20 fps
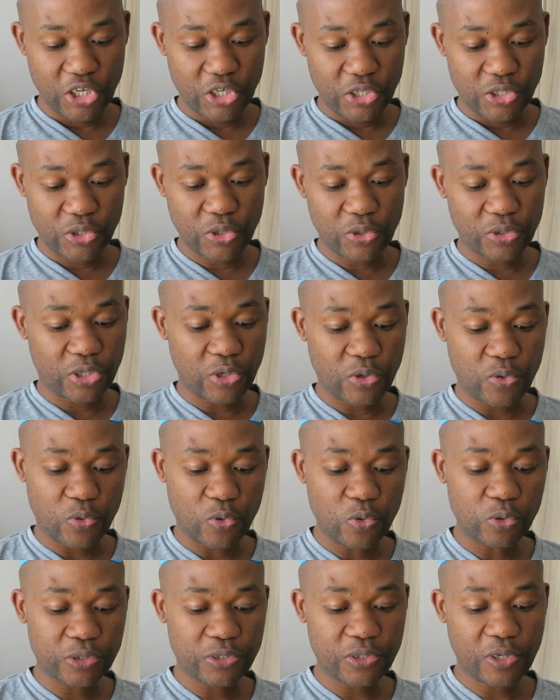So the
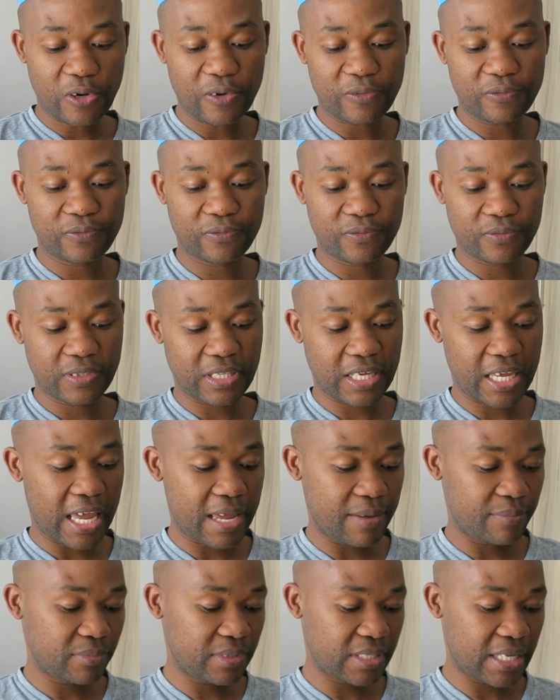rules of the
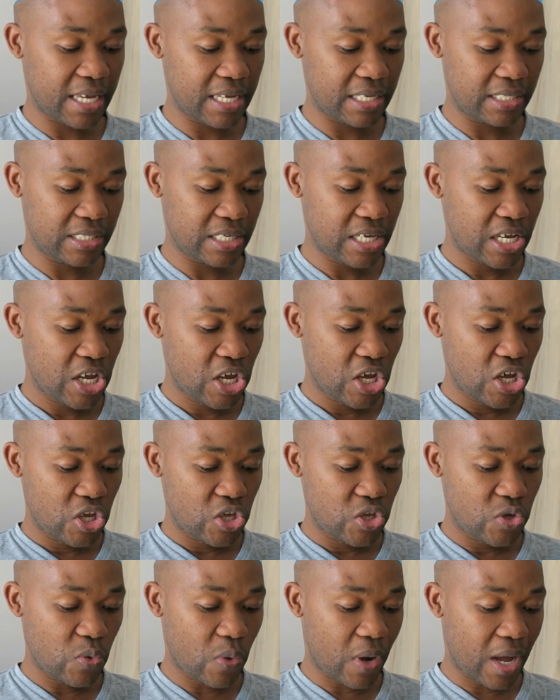game says
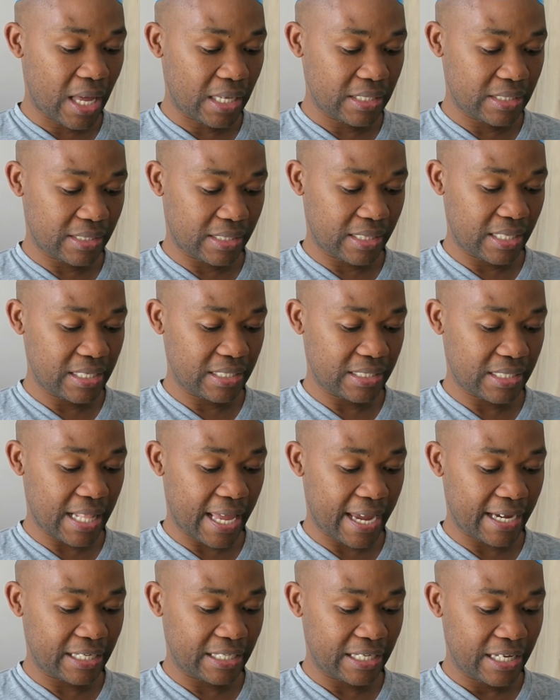you ask things
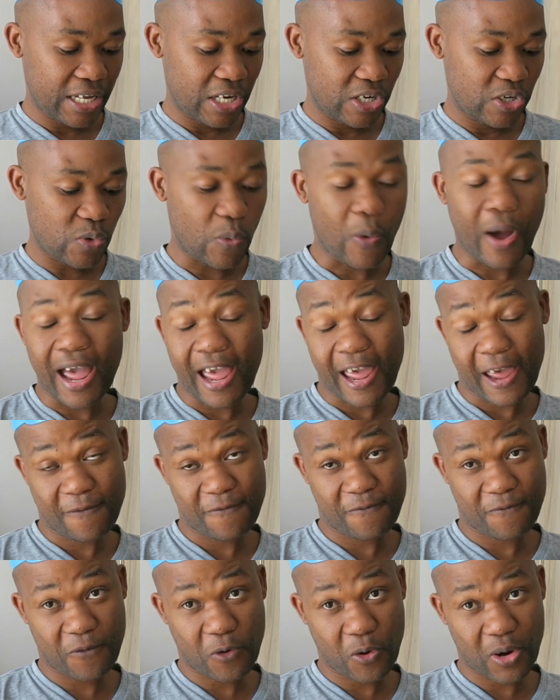like, do I
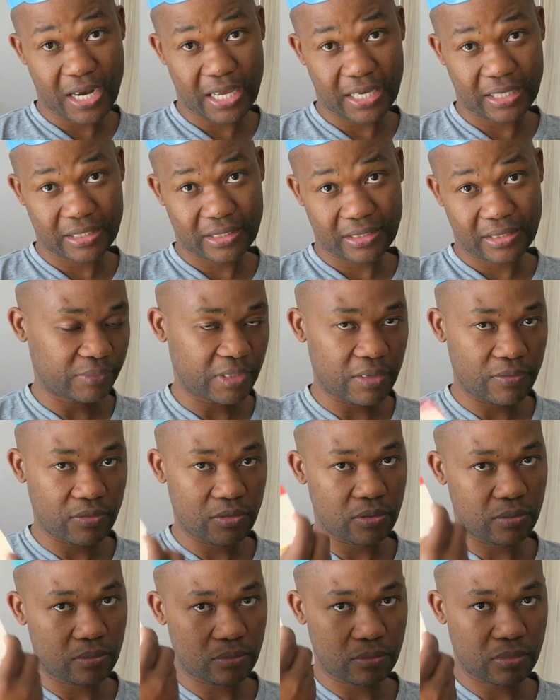have 4 legs? If
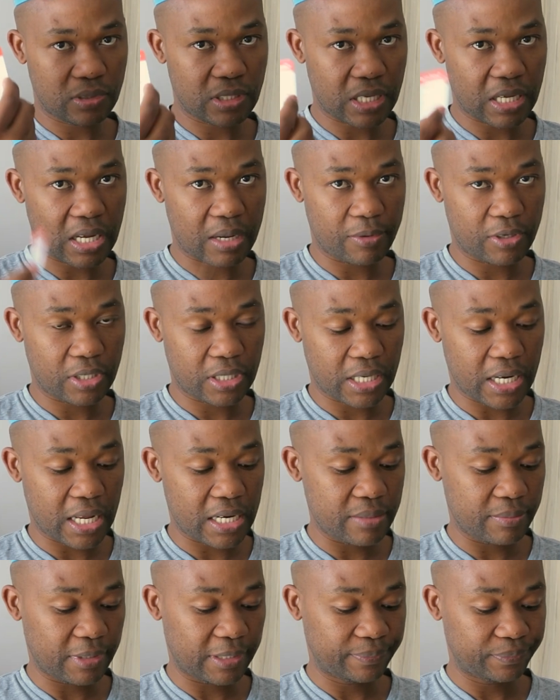you're thinking about an
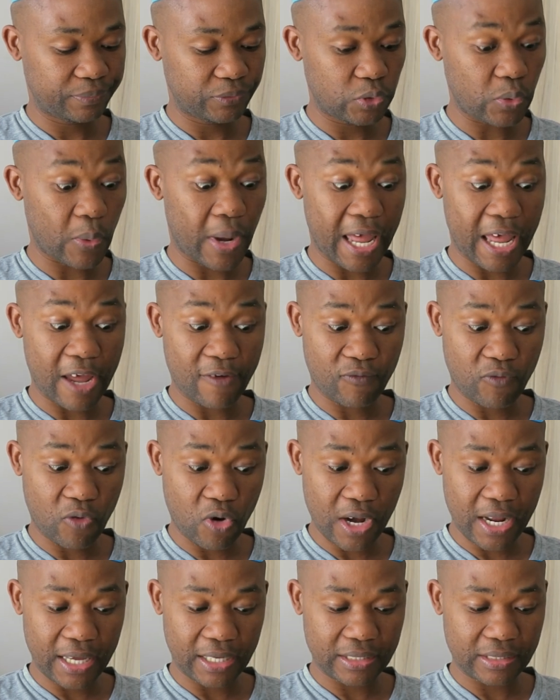animal. Do I have
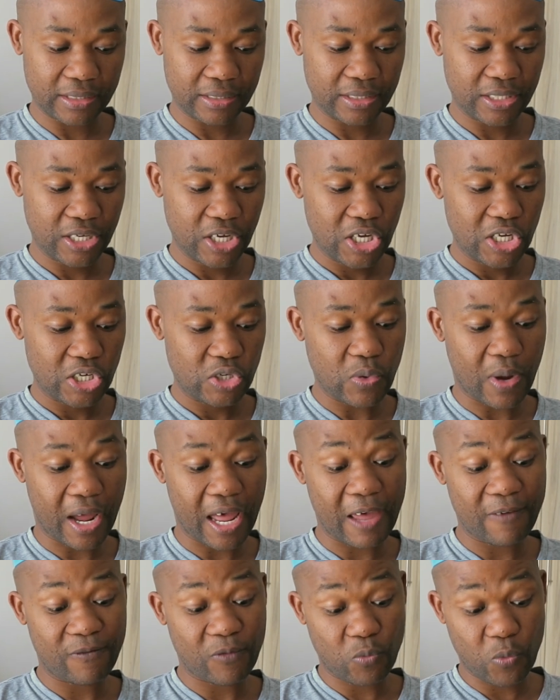4 legs? Do I
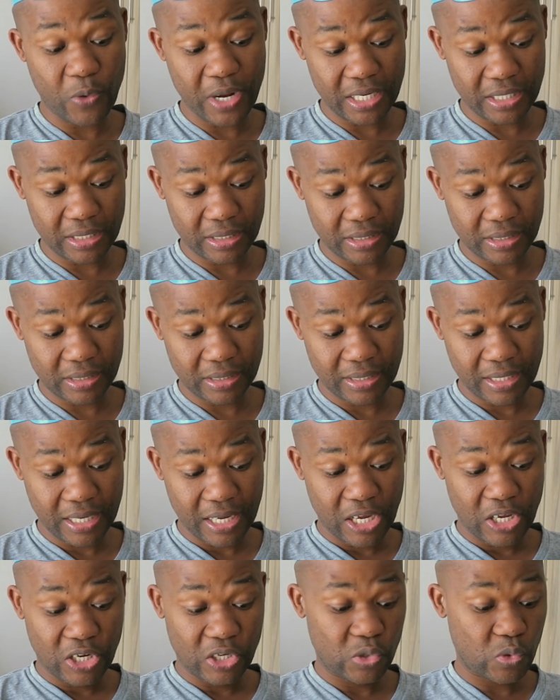have wings?
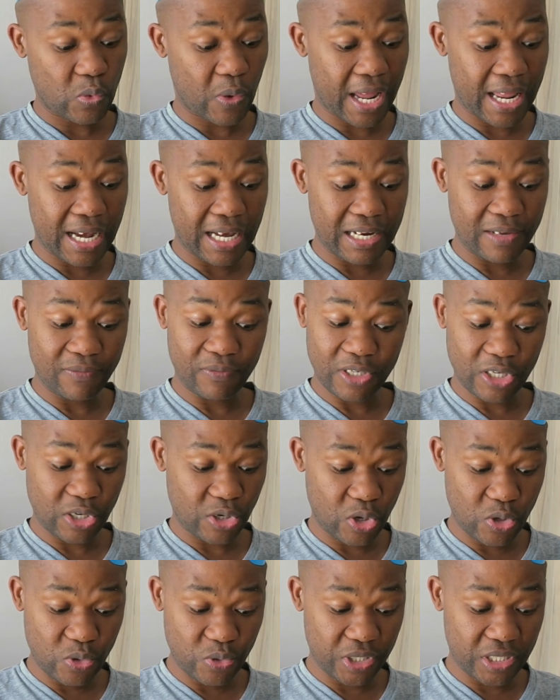Do I live in
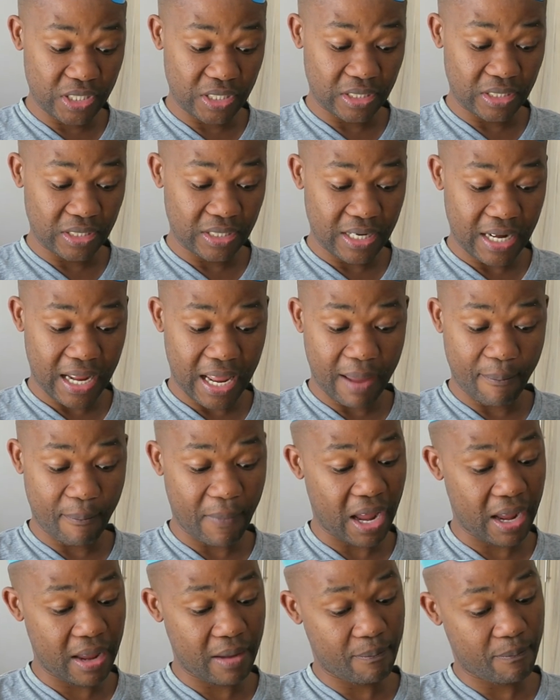an ocean? Am
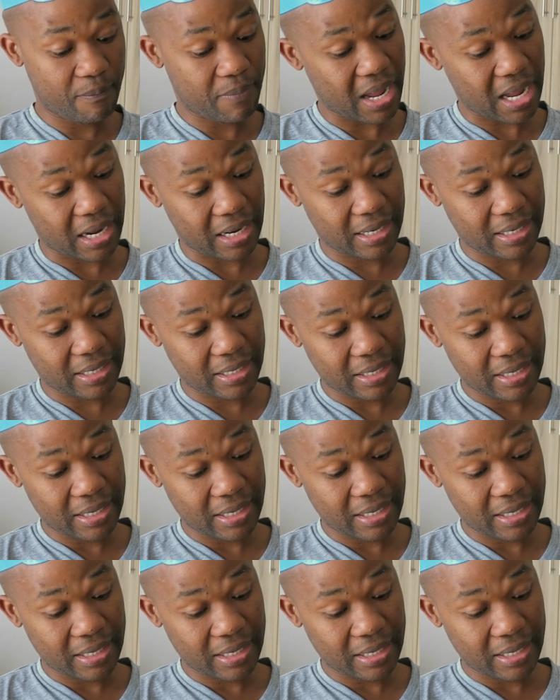I a bug?